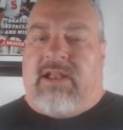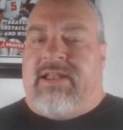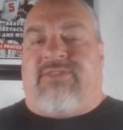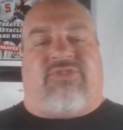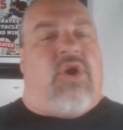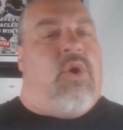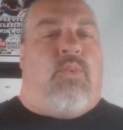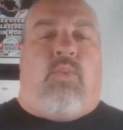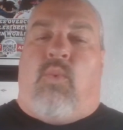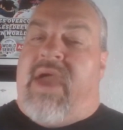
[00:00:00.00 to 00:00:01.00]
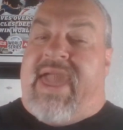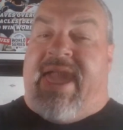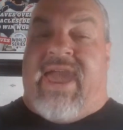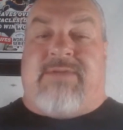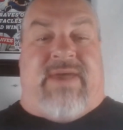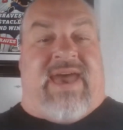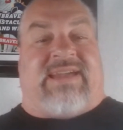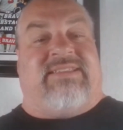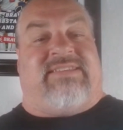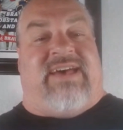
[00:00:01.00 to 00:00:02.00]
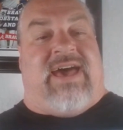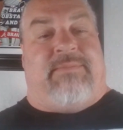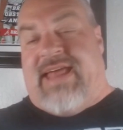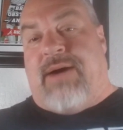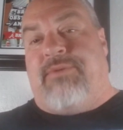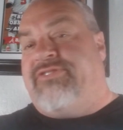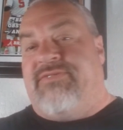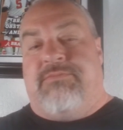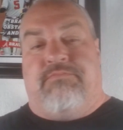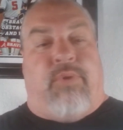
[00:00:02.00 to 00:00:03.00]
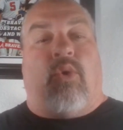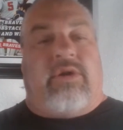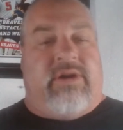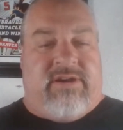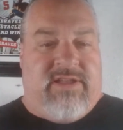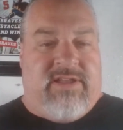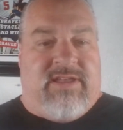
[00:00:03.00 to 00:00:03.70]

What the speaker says: Let's go way back in time. And I was even born.